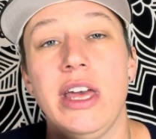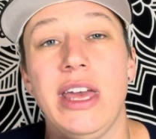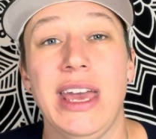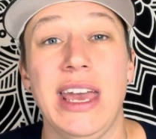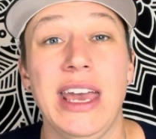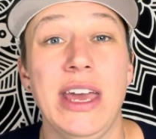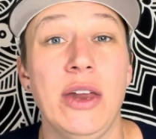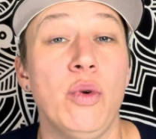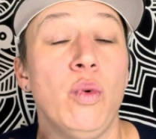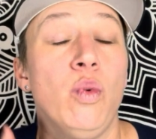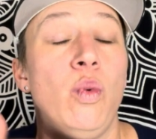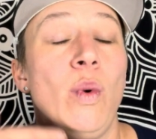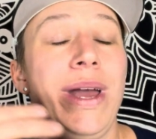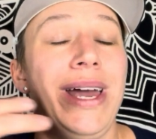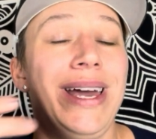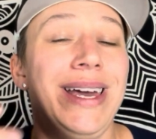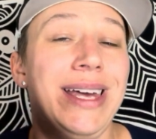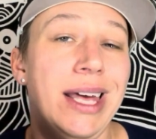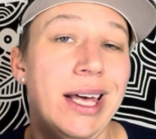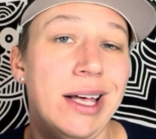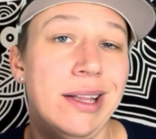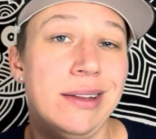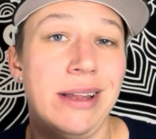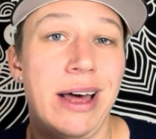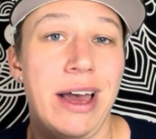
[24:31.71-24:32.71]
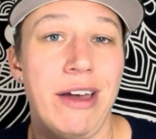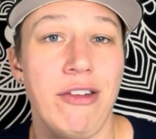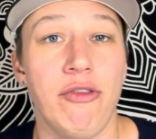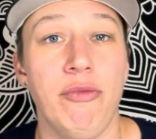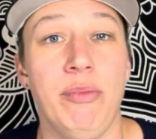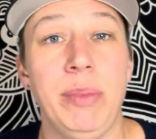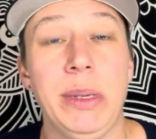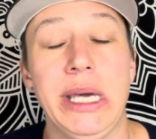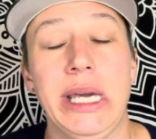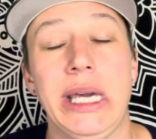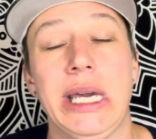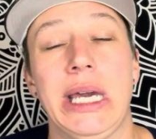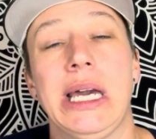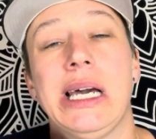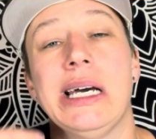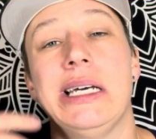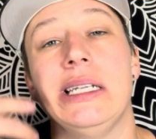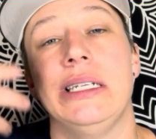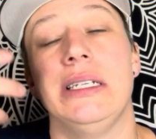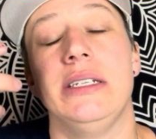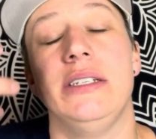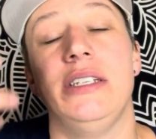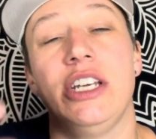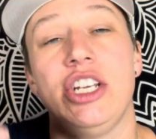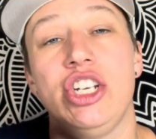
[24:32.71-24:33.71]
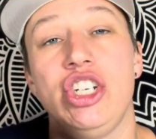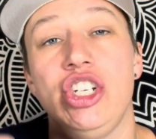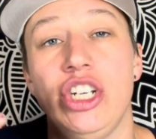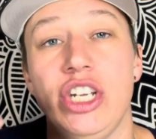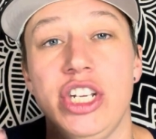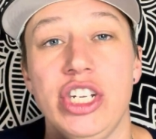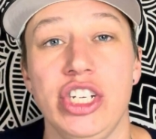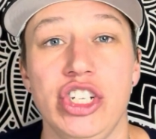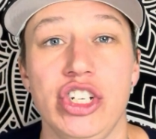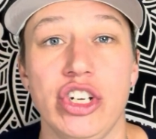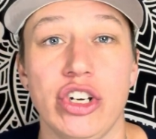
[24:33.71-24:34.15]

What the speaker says: in waking life being conditioned.